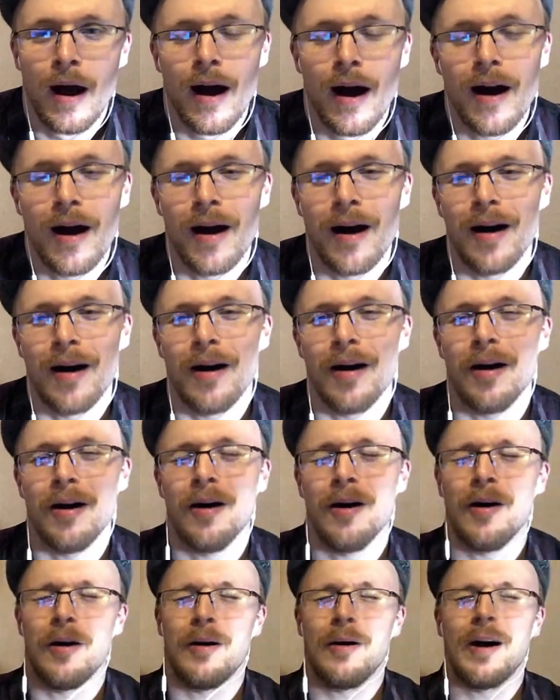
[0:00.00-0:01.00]

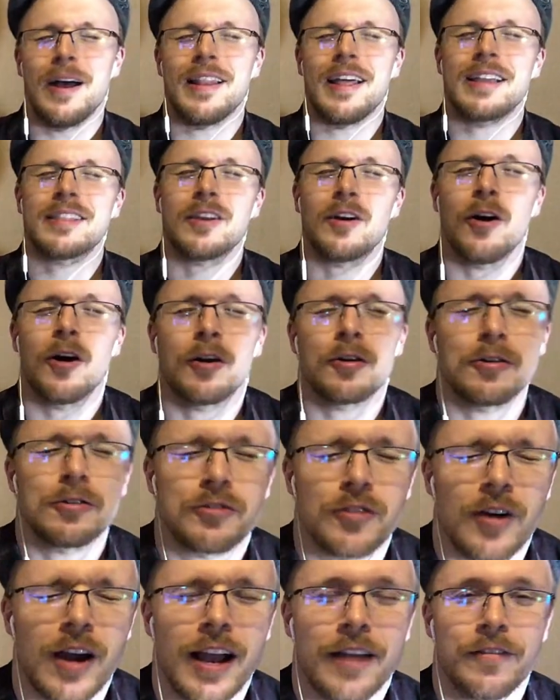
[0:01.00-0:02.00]
Oh, I like the harder
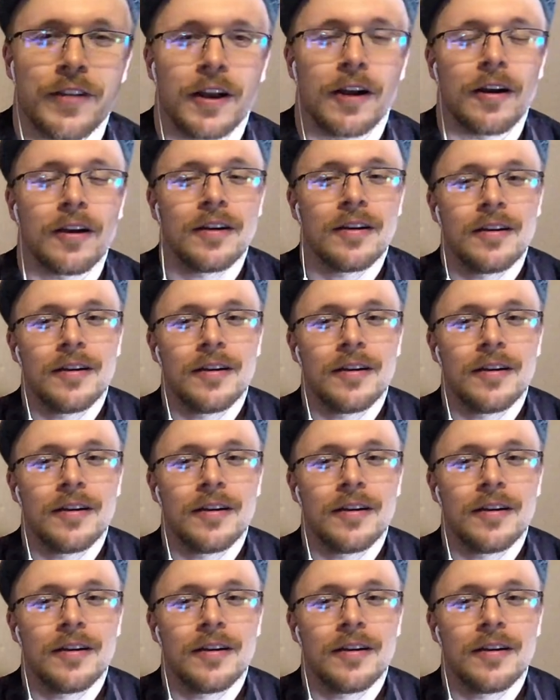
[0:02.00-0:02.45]
drive here.